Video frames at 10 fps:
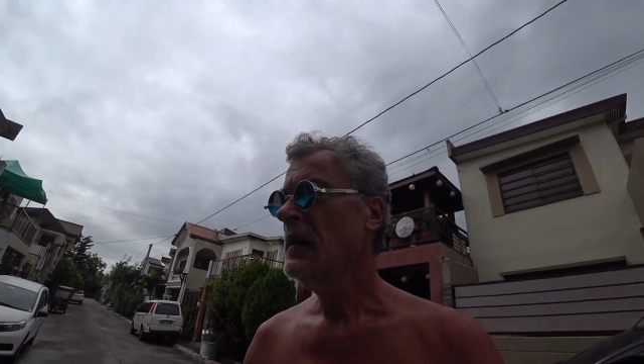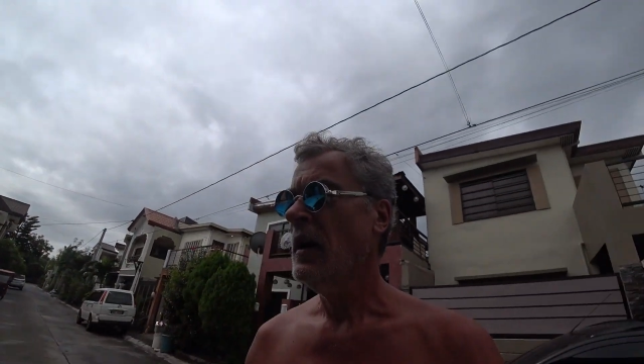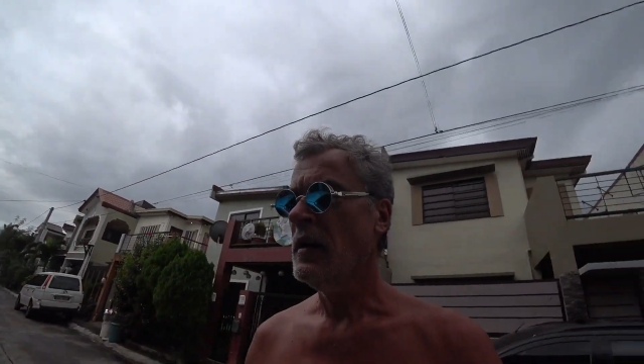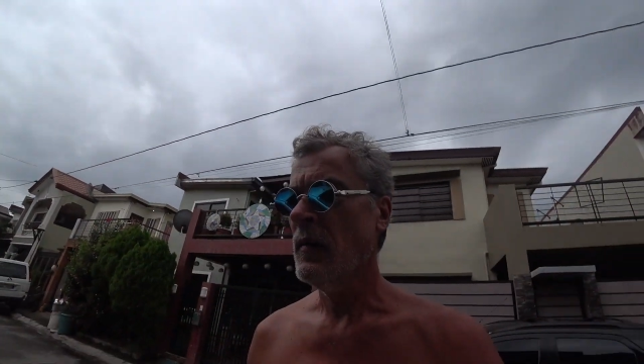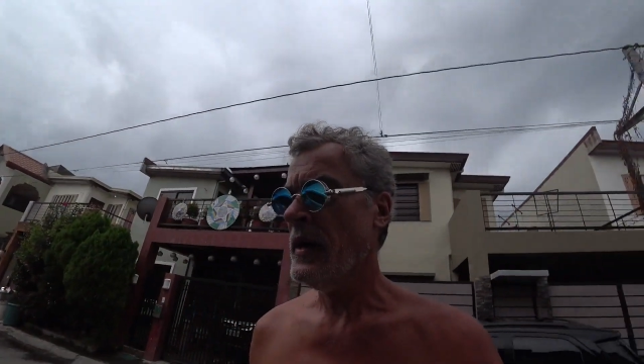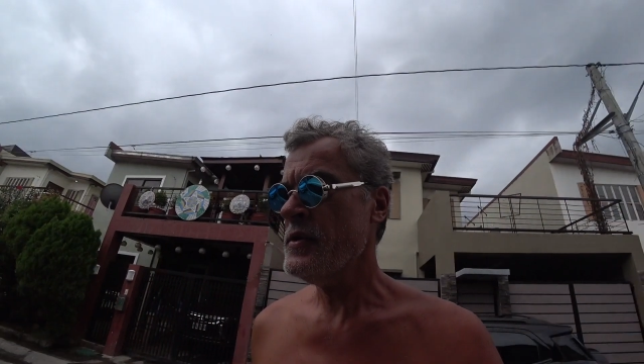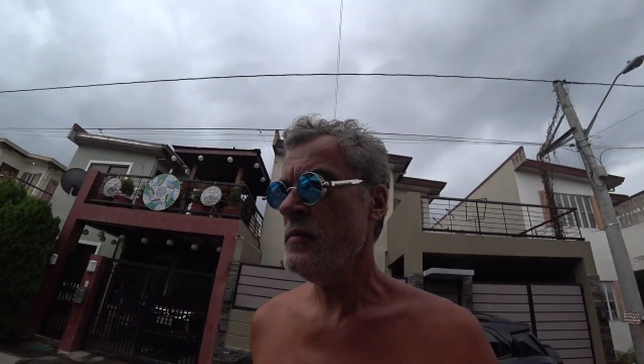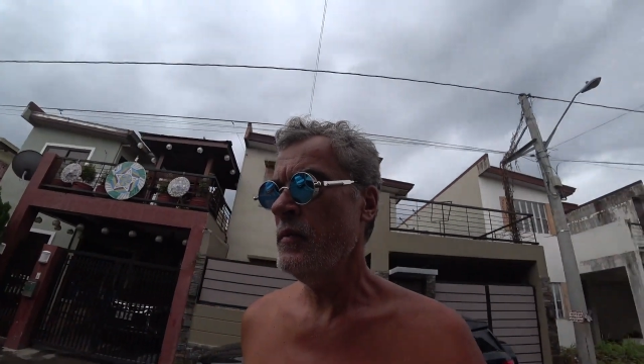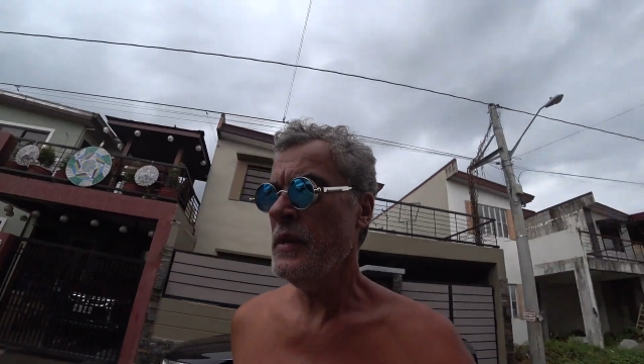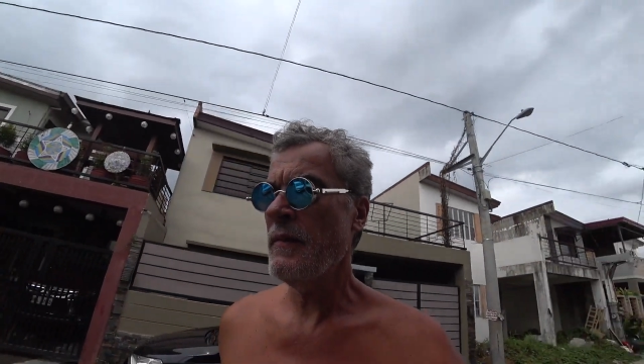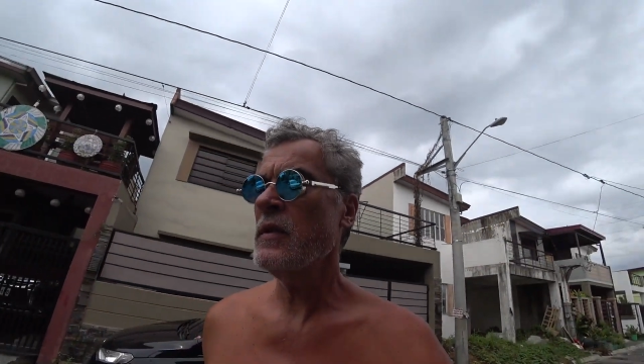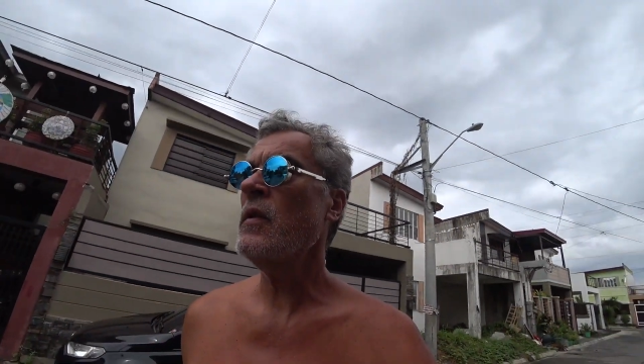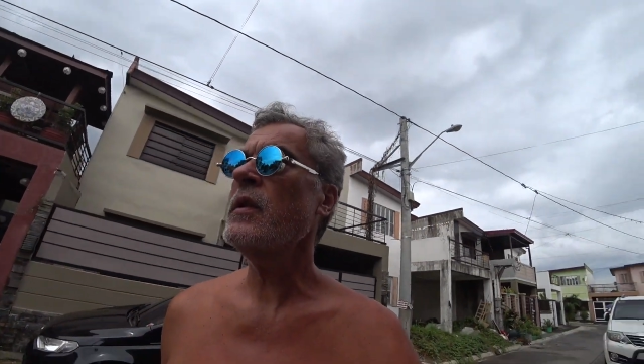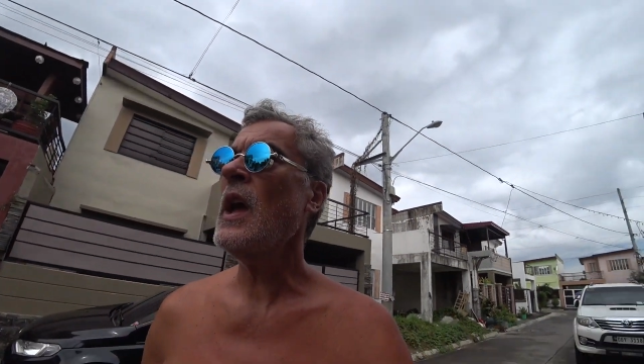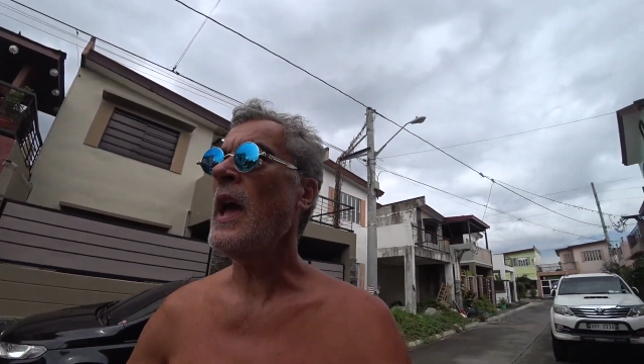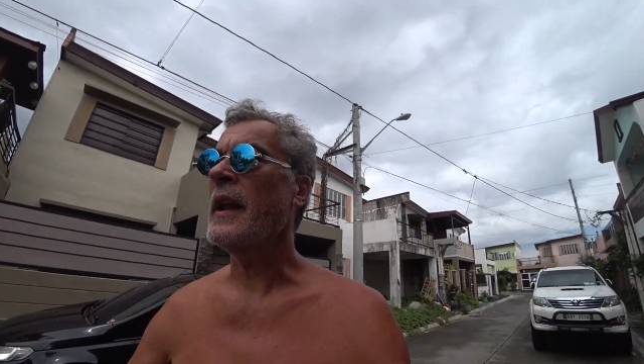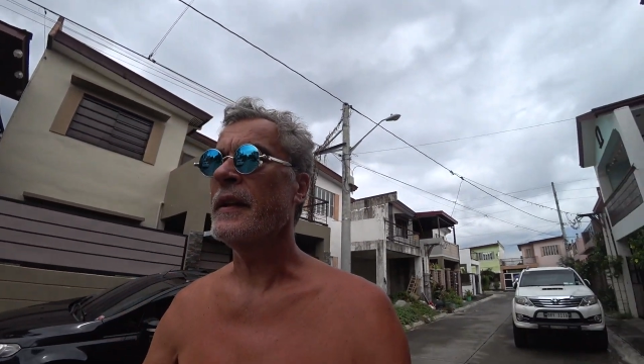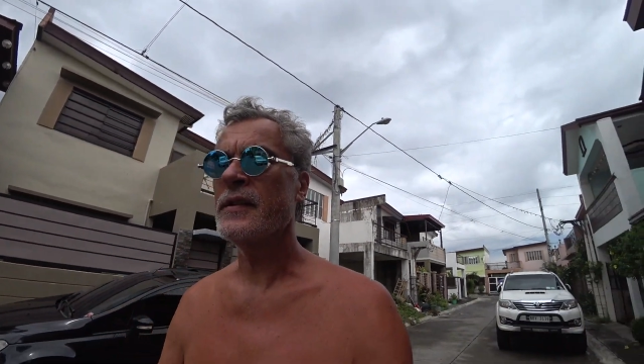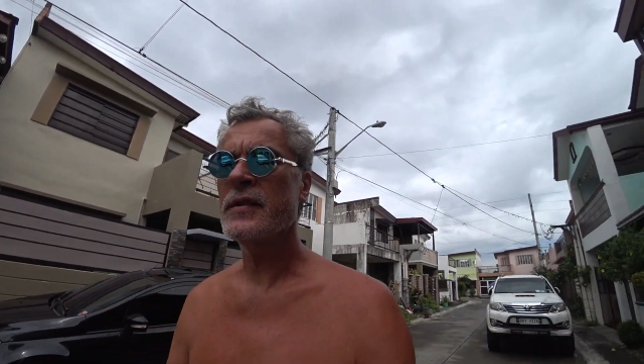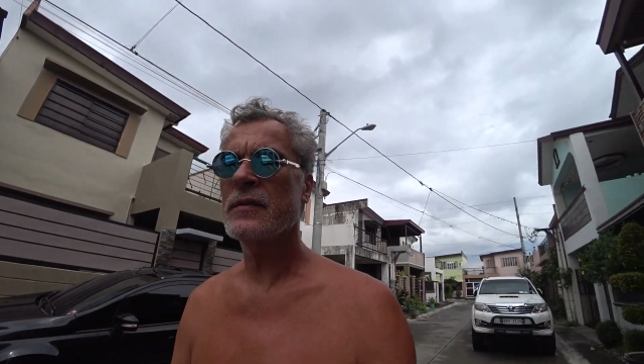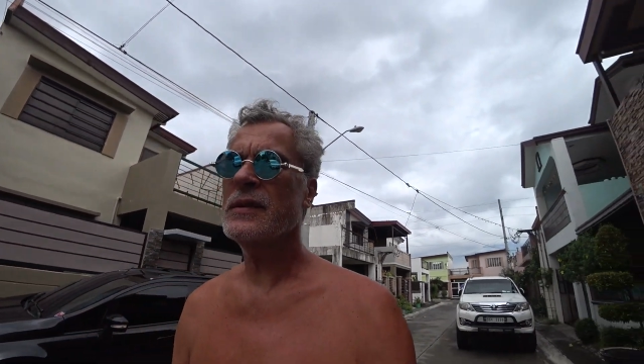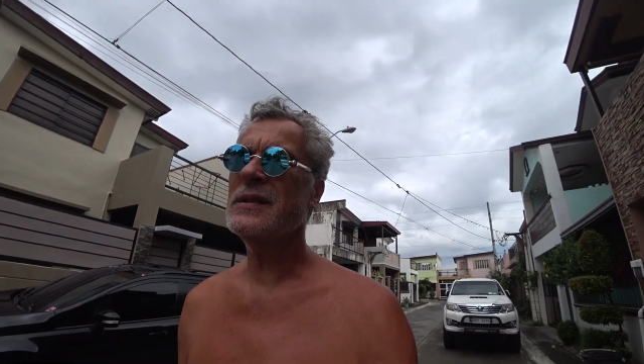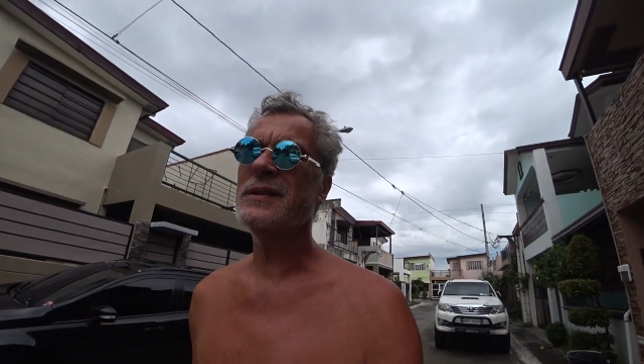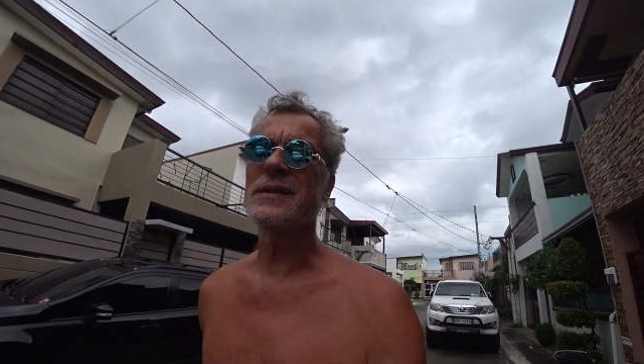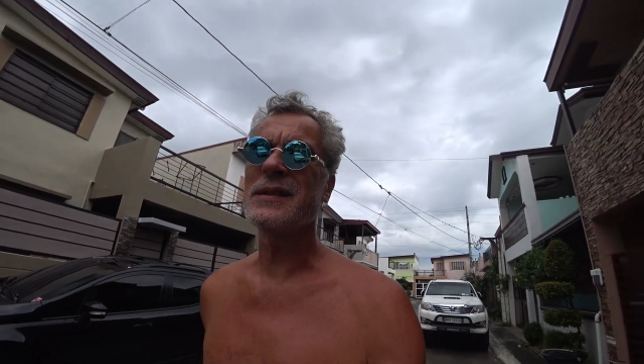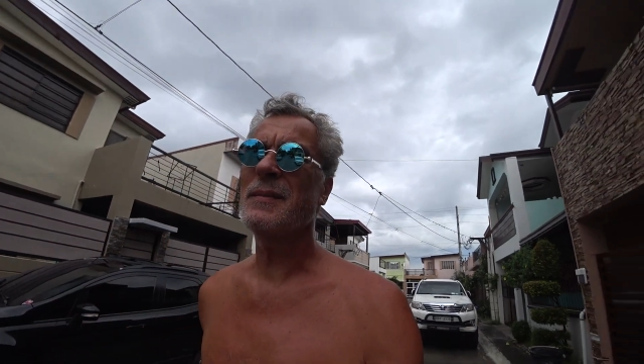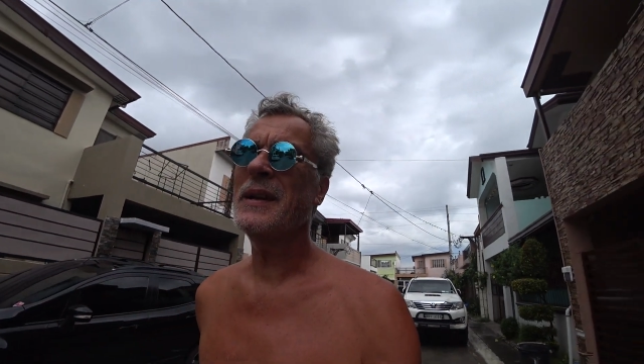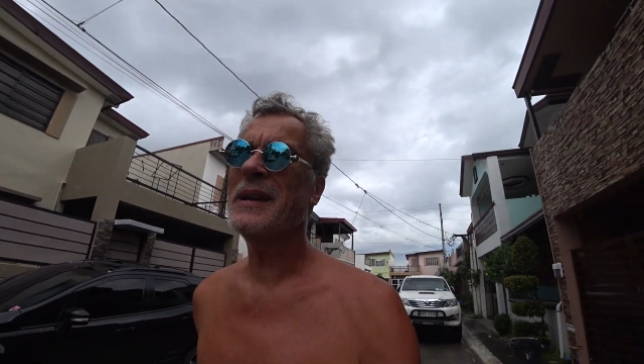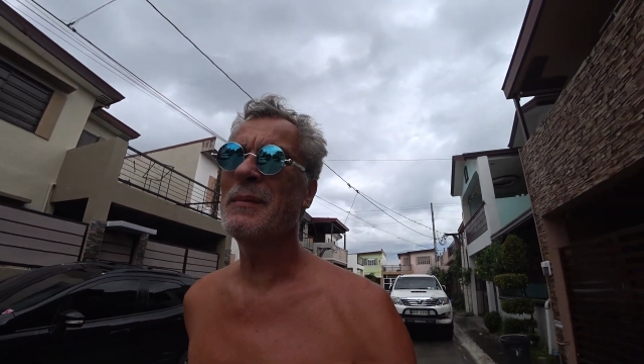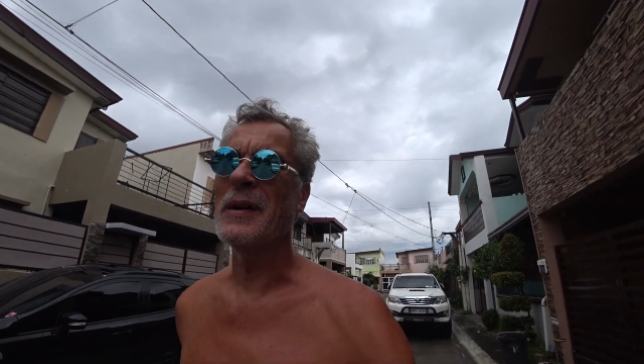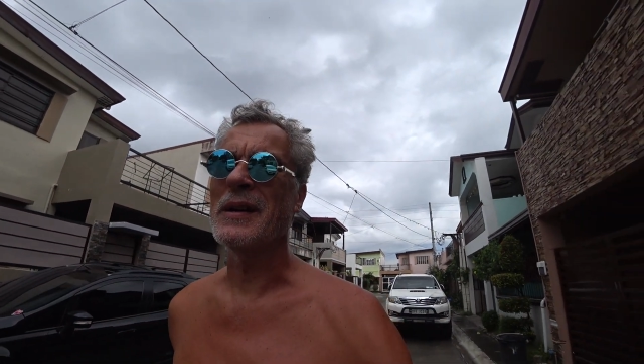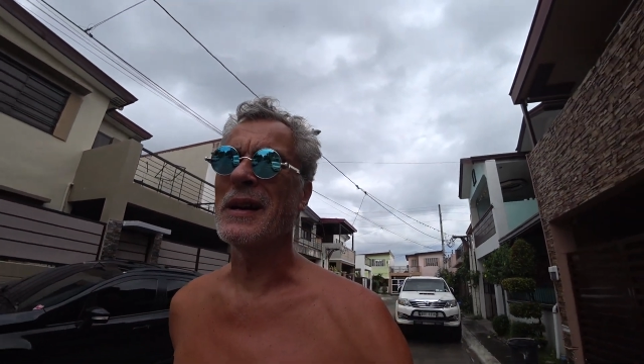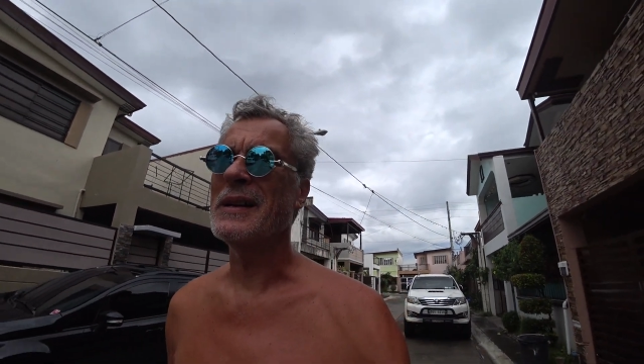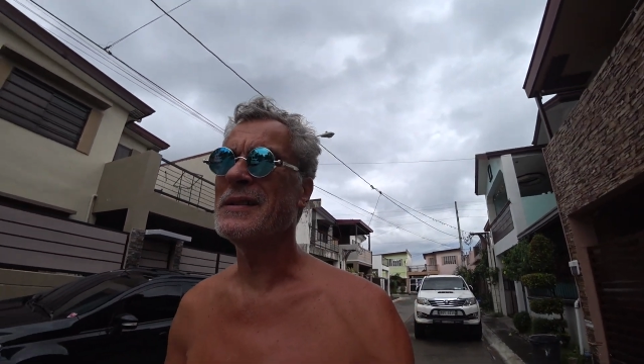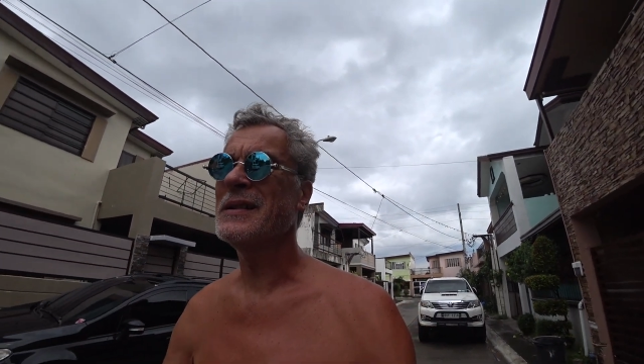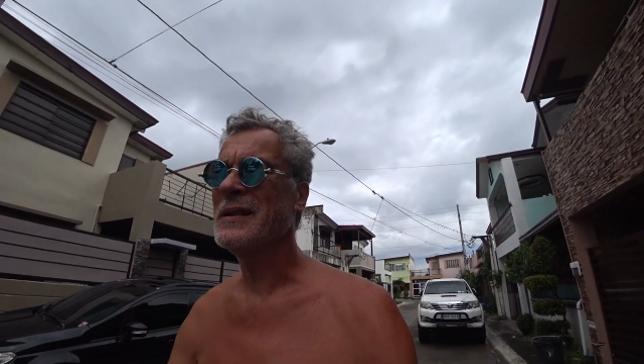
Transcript: Otherwise, you would never know you had it. So this is, to me, come on, guys.